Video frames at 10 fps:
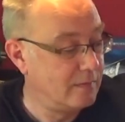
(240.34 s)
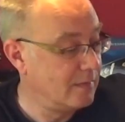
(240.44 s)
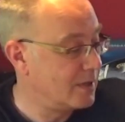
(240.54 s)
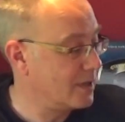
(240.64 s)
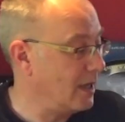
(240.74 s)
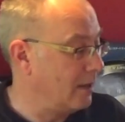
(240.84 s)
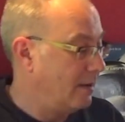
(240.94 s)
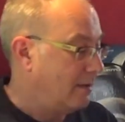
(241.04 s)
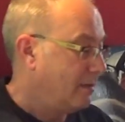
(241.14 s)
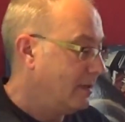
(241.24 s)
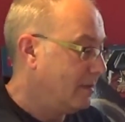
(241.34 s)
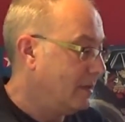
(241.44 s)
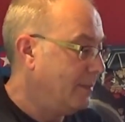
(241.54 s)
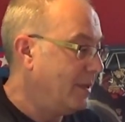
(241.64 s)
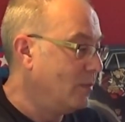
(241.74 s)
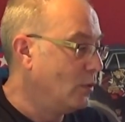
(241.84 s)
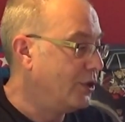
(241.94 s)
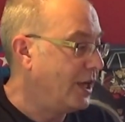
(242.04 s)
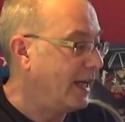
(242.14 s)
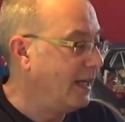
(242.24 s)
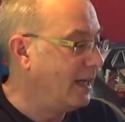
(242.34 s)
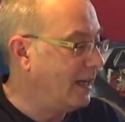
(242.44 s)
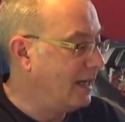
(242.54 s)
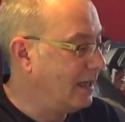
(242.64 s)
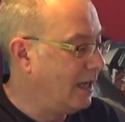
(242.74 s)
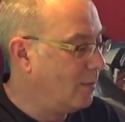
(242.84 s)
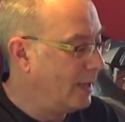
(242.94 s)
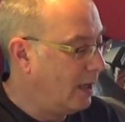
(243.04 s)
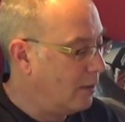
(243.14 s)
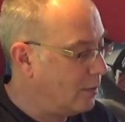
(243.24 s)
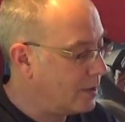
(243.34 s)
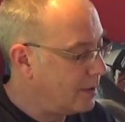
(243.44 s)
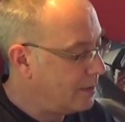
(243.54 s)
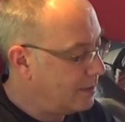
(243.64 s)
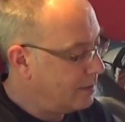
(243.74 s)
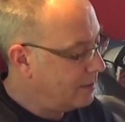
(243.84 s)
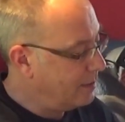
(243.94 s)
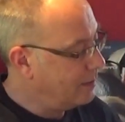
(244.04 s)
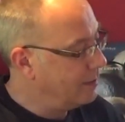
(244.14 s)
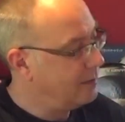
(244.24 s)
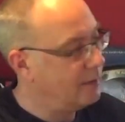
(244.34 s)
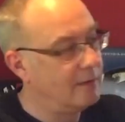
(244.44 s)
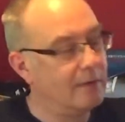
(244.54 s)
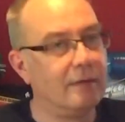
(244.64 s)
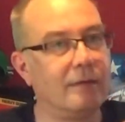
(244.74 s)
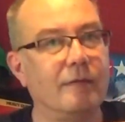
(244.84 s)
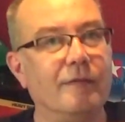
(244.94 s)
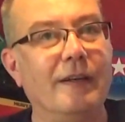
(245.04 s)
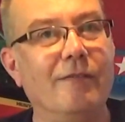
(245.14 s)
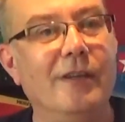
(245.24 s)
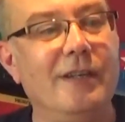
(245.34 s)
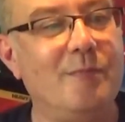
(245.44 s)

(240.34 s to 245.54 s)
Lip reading: so a bit more checking, and lo and behold, found these